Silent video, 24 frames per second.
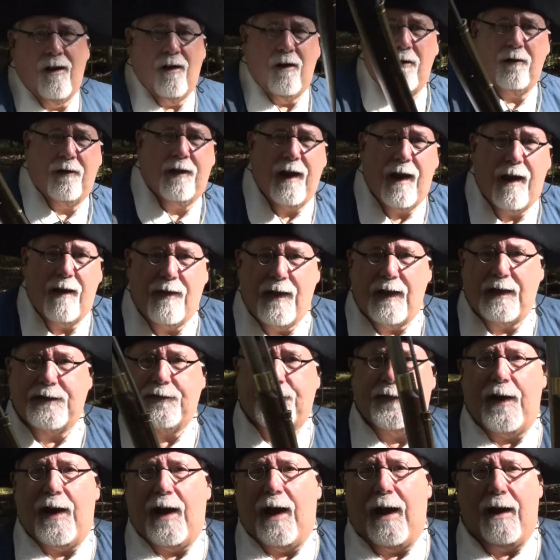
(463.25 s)
Okay, that's
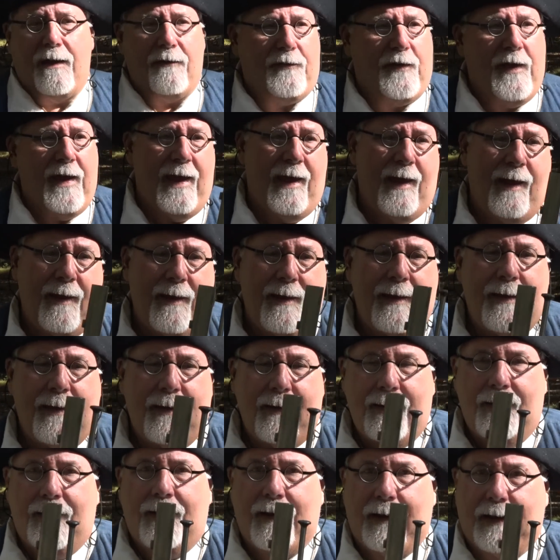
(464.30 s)
5.